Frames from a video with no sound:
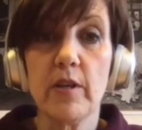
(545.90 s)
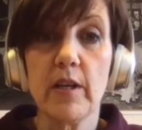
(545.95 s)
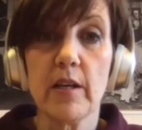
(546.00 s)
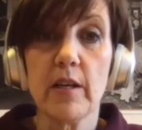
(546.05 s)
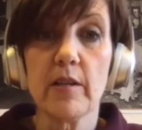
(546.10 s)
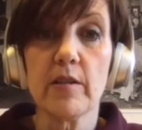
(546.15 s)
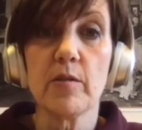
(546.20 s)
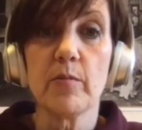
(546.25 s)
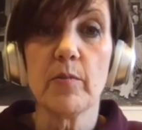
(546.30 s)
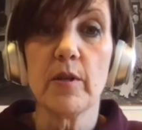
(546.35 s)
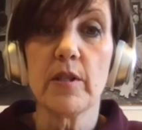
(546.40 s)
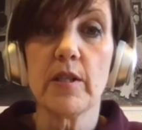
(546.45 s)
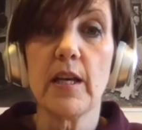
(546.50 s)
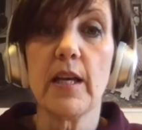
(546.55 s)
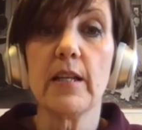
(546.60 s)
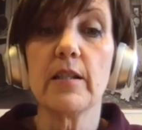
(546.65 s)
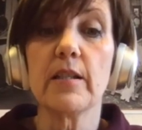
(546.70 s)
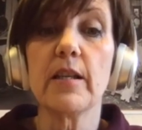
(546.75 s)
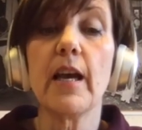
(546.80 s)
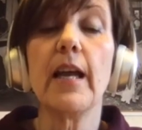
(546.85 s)
customers,
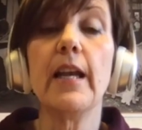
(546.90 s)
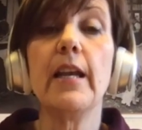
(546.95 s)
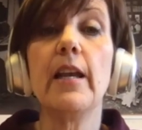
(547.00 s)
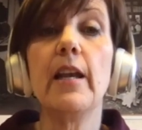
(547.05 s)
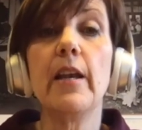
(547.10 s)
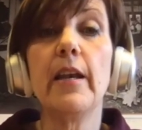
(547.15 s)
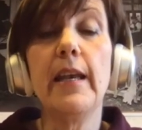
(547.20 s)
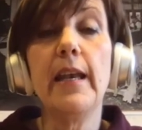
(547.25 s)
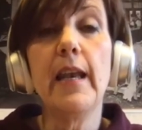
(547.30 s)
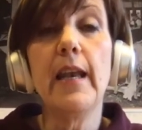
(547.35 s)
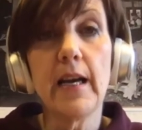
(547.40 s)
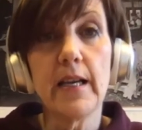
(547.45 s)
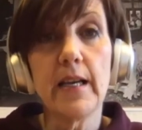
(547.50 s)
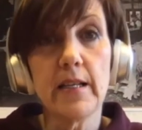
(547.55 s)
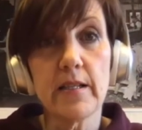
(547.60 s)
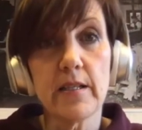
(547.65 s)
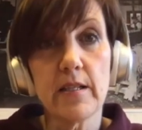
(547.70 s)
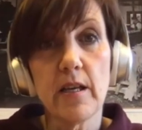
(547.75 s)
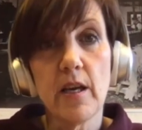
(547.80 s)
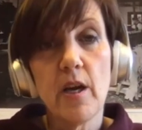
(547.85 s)
and
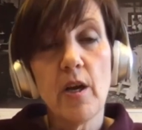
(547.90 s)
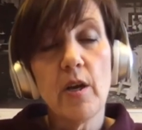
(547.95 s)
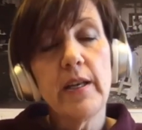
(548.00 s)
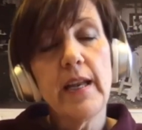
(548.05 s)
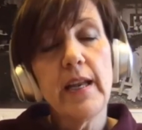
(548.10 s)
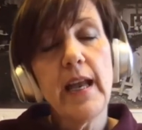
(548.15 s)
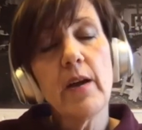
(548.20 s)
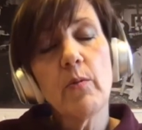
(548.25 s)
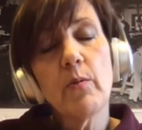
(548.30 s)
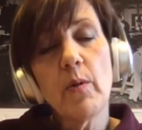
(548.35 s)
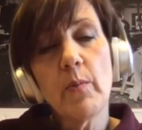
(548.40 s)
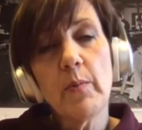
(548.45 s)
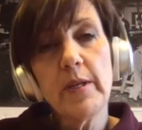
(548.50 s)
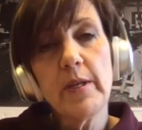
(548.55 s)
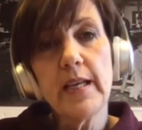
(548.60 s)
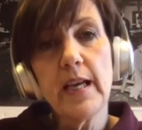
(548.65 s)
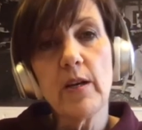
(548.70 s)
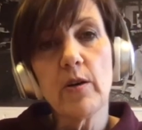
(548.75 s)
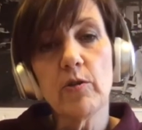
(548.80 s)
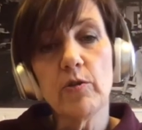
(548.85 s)
nice. Now when we
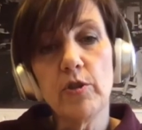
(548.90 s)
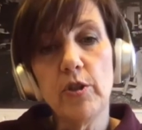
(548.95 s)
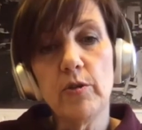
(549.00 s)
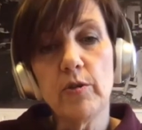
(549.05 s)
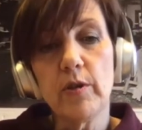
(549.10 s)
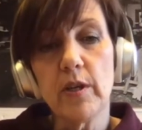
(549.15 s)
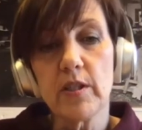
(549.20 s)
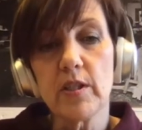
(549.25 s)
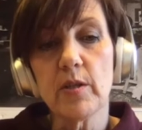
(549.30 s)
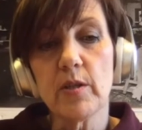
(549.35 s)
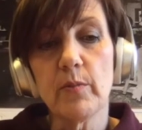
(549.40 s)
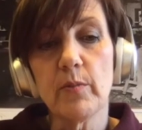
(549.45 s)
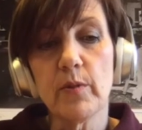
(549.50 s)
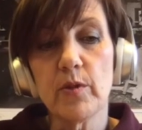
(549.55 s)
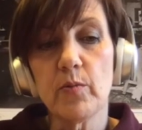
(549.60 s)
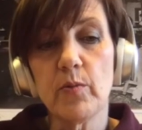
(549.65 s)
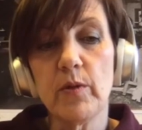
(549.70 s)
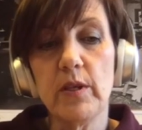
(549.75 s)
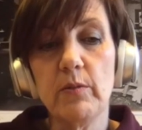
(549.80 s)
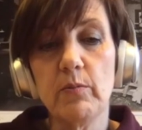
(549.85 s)
take on new
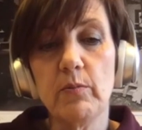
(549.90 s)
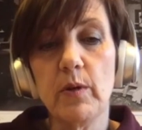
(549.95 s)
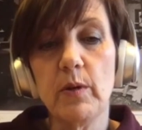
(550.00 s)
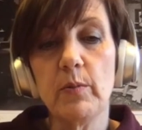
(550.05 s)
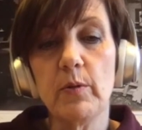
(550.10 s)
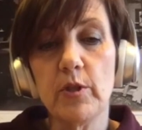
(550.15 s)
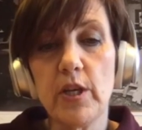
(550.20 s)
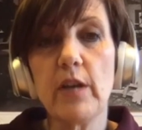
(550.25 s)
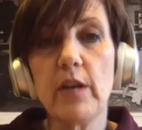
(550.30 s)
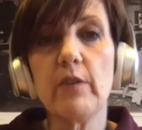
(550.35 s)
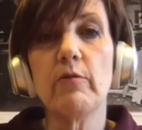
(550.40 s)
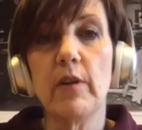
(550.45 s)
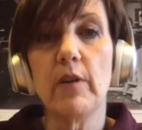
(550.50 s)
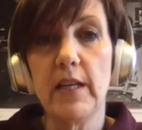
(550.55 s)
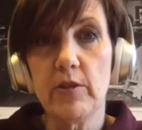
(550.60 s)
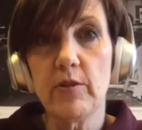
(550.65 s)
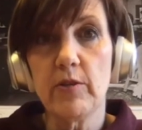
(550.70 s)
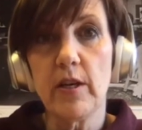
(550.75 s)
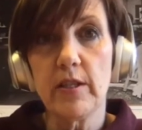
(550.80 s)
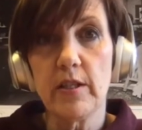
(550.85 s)
customers, we will
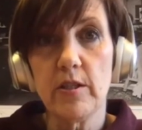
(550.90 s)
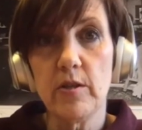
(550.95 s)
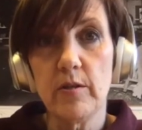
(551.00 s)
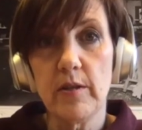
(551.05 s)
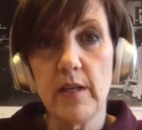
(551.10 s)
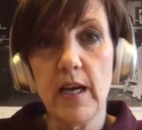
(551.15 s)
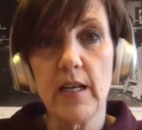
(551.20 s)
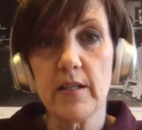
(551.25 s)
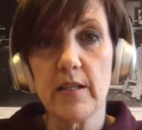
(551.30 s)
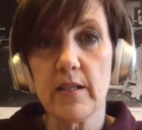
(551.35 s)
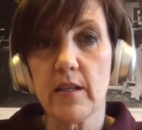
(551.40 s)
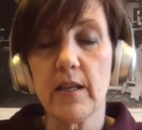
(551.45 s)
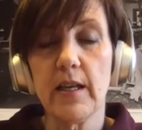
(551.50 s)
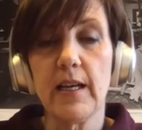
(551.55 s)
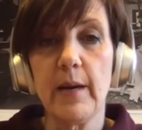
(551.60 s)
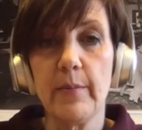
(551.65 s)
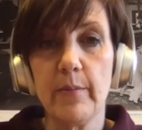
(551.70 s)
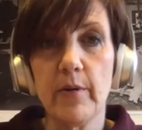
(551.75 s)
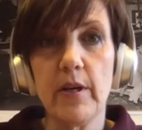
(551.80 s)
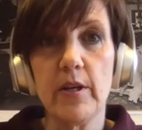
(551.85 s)
generally try to do that as a
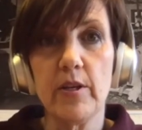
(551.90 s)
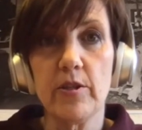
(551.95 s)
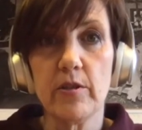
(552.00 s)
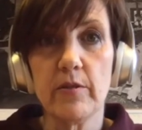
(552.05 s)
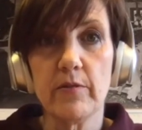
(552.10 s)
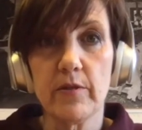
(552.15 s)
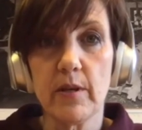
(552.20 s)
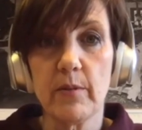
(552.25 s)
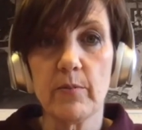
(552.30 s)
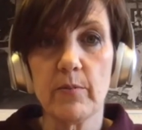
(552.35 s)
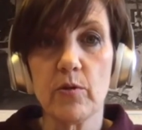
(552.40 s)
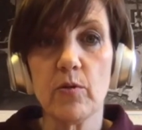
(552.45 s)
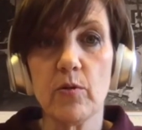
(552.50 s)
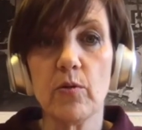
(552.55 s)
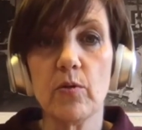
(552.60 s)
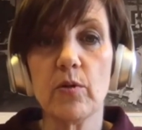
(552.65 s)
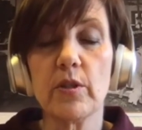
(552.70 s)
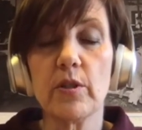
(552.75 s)
collaboration of some sort.